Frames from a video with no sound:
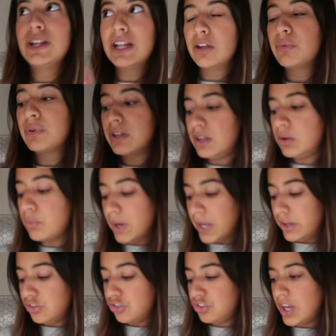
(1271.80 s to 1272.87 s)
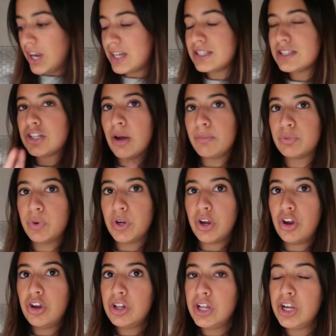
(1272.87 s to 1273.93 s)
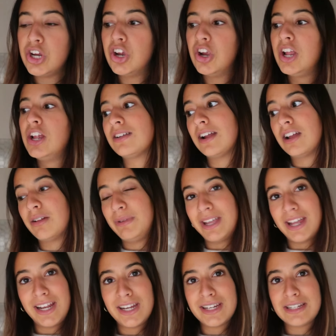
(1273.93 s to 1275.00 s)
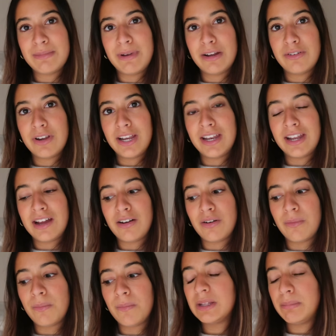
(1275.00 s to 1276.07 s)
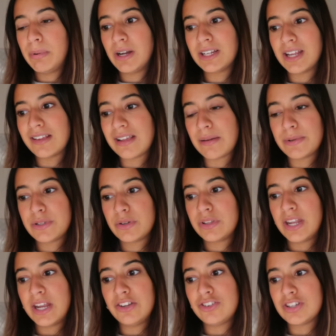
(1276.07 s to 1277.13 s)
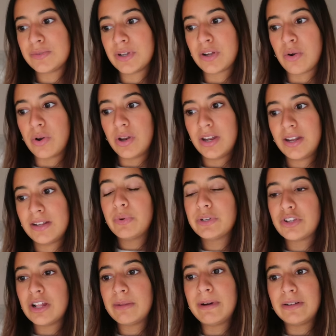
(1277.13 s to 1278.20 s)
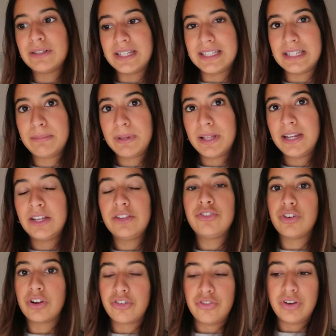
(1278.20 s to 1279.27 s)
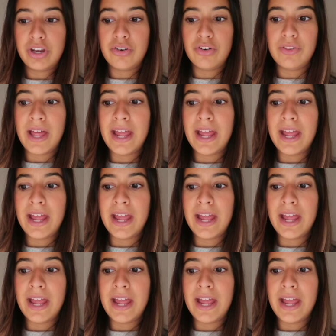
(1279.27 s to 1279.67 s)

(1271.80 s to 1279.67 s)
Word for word: really, really wish that I had stopped work earlier, so that I could be getting into bed right now. The podcast episode that I just recorded was all about discipline and structuring your